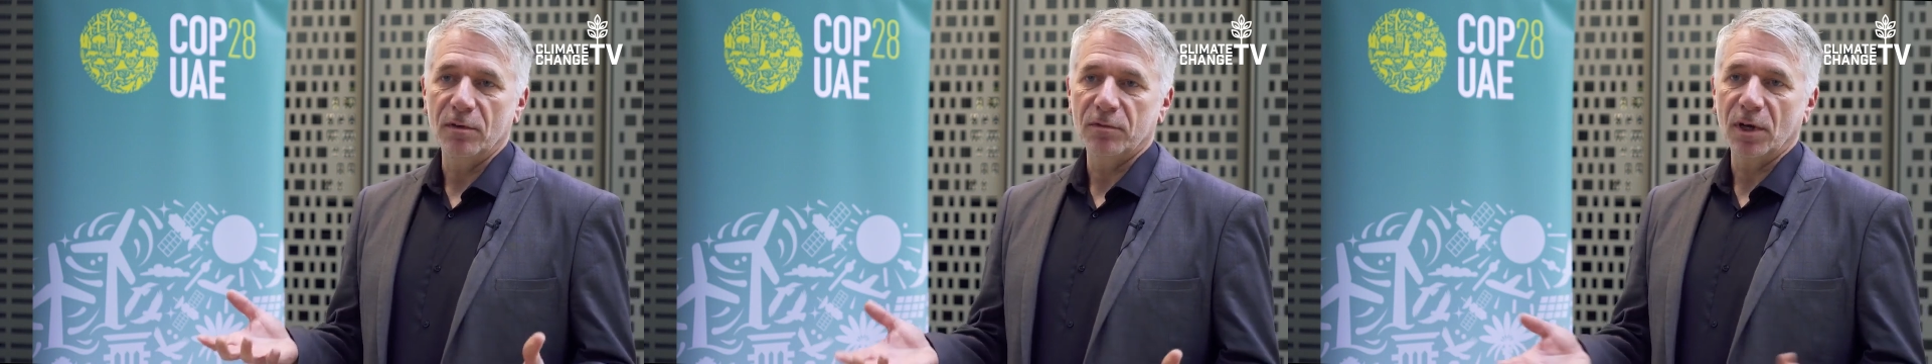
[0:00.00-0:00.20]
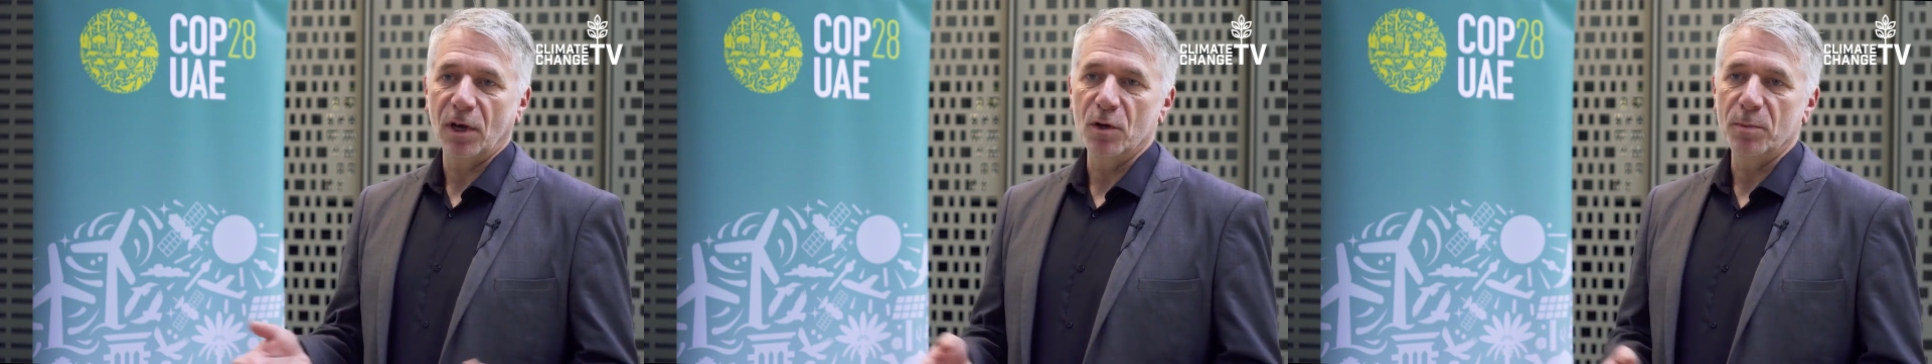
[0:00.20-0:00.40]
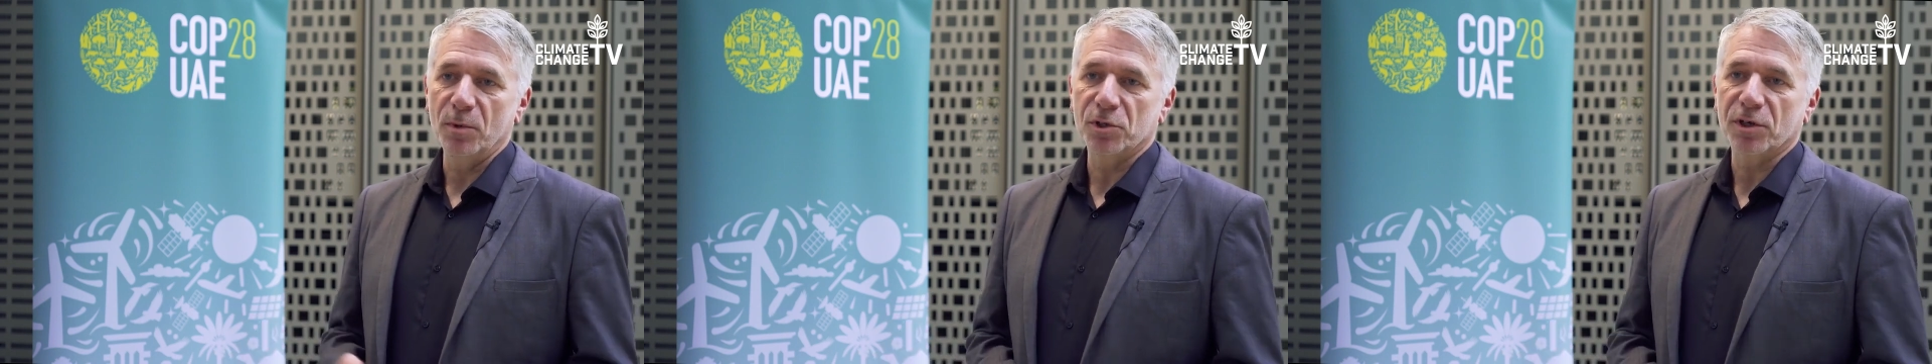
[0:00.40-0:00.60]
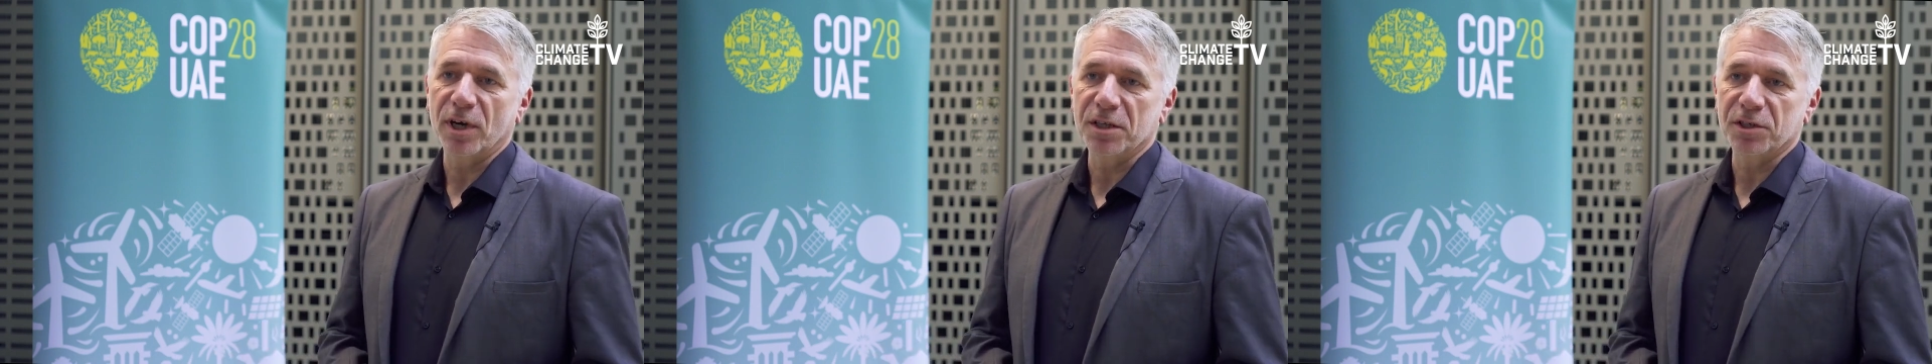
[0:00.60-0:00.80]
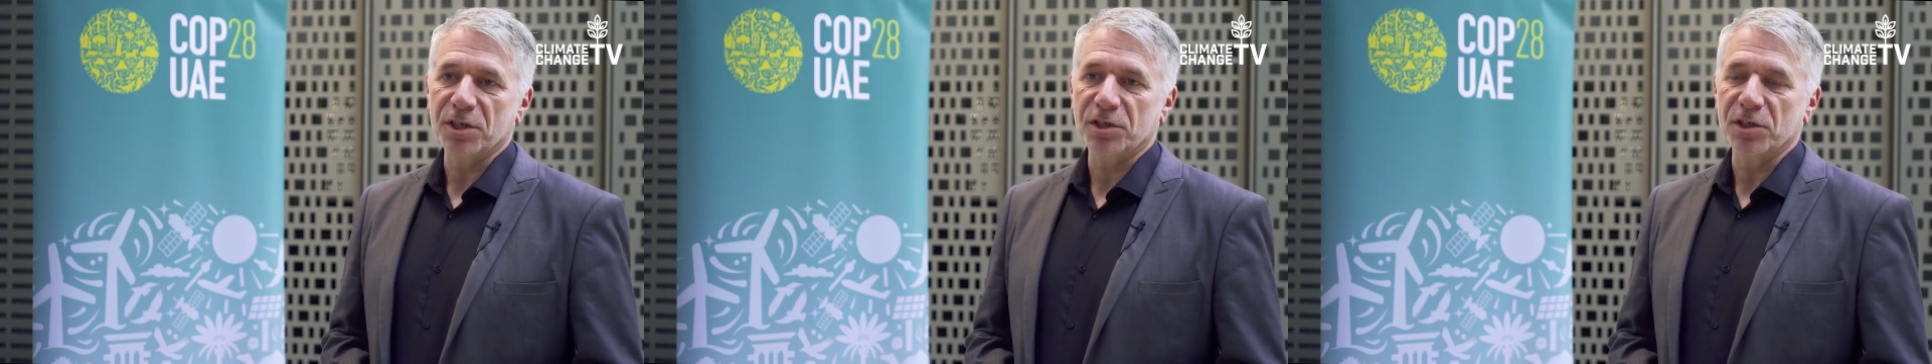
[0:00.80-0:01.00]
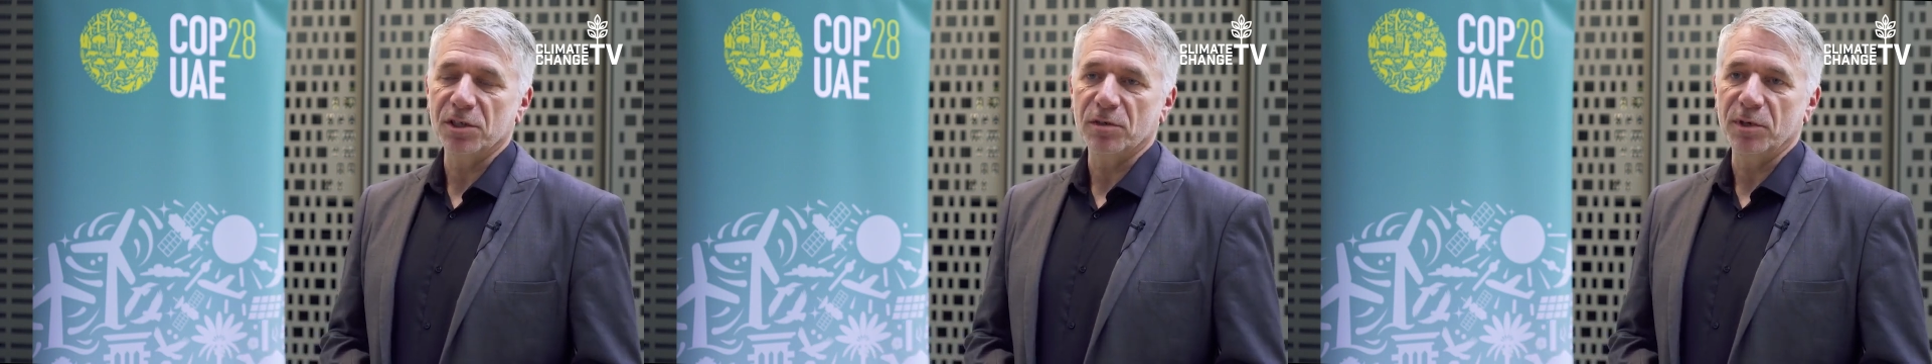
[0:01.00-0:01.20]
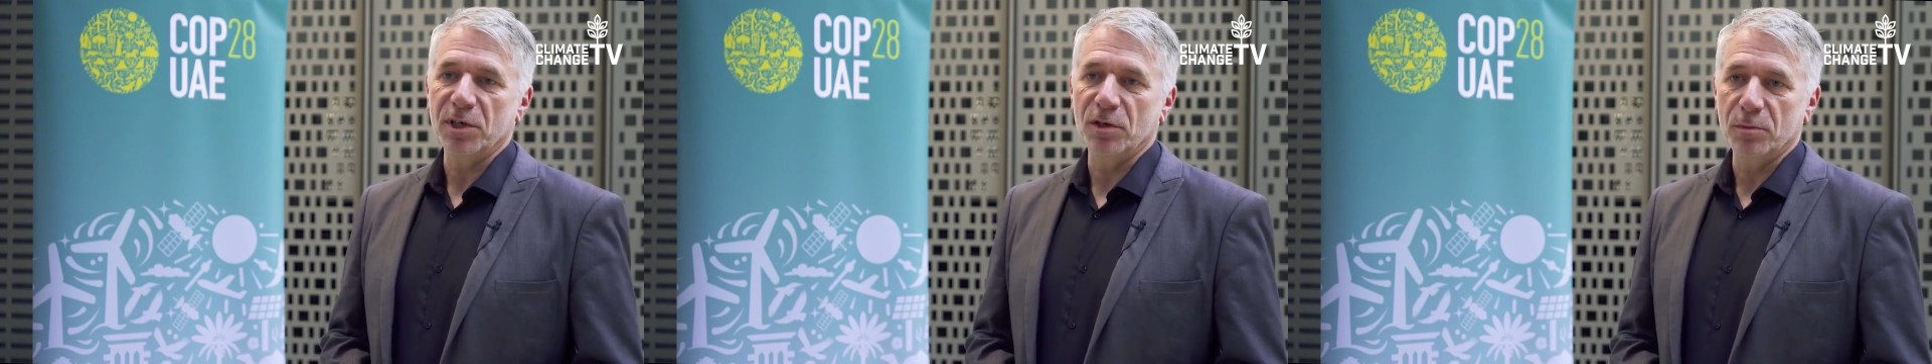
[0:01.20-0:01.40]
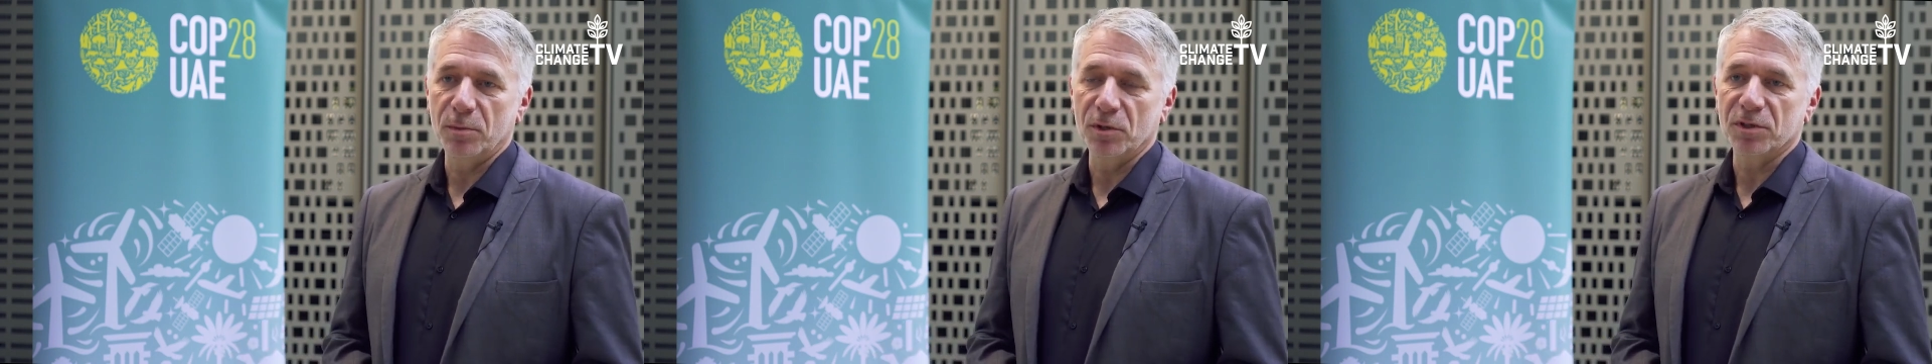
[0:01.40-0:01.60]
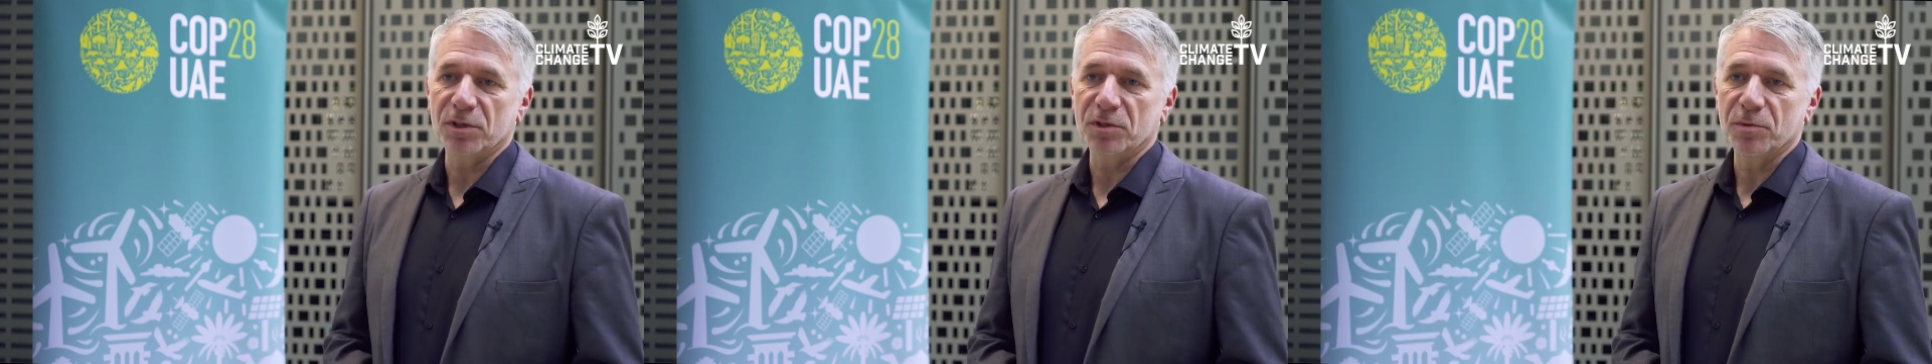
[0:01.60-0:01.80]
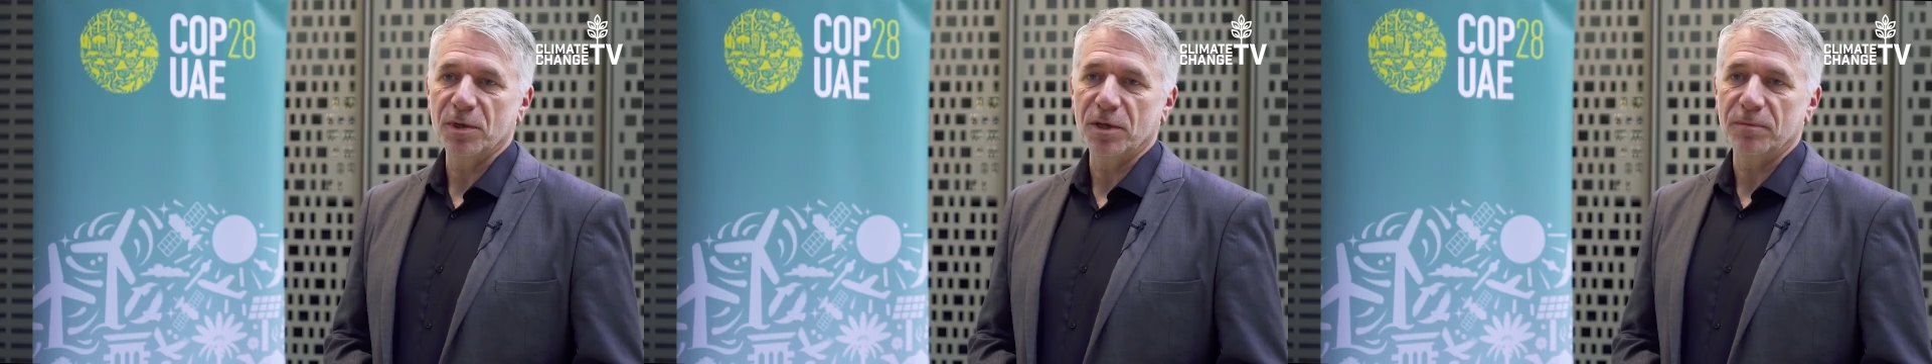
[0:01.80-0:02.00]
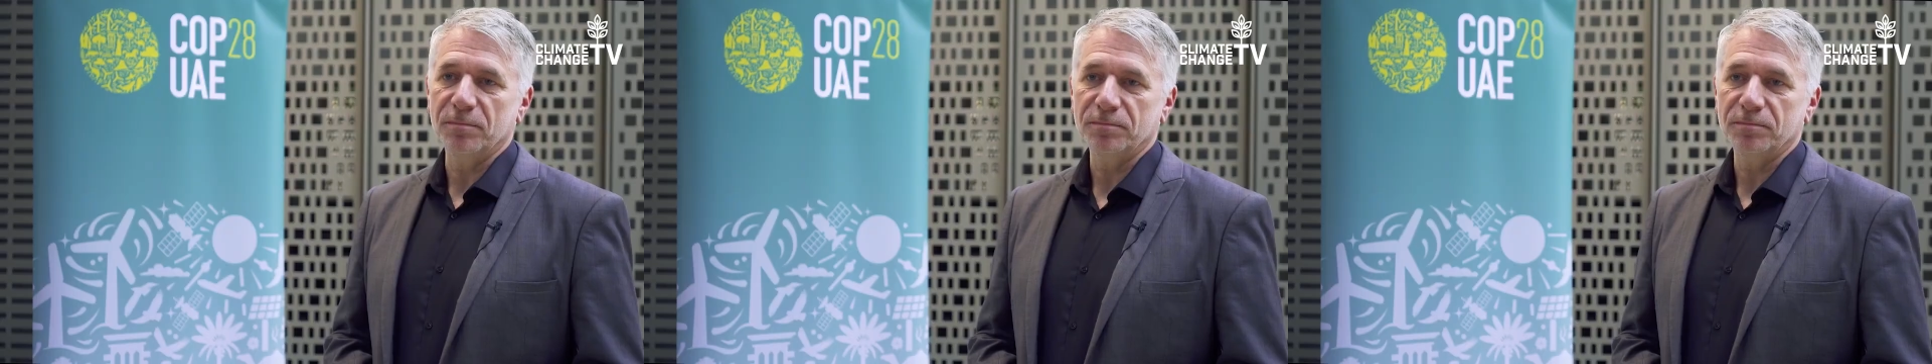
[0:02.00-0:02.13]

global transition to renewables as well.